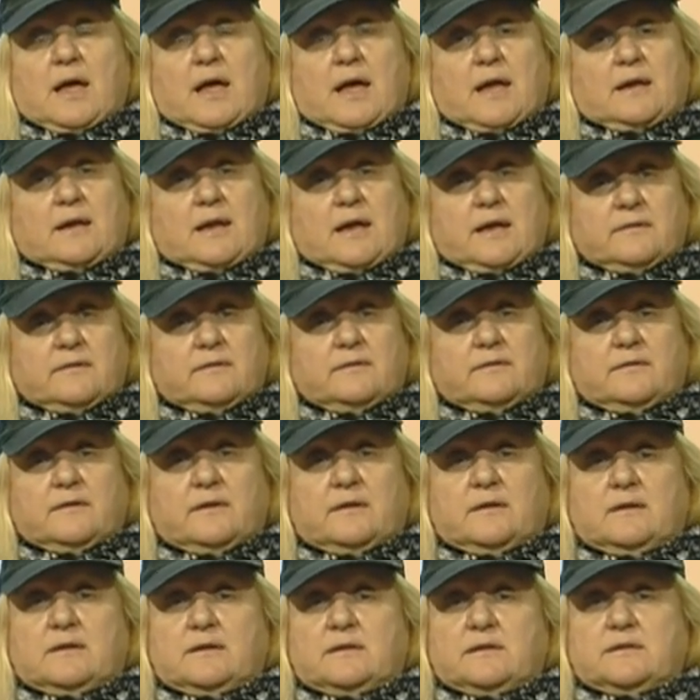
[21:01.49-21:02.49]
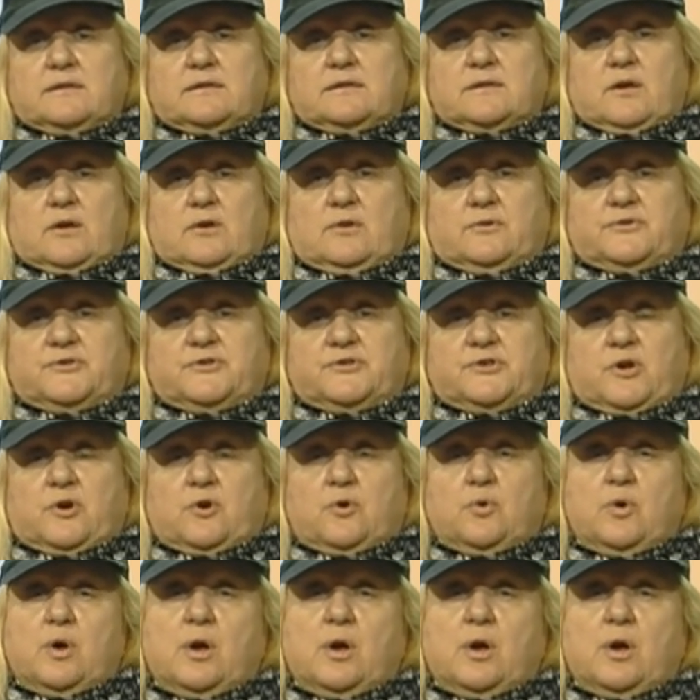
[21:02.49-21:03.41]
Another thing is also,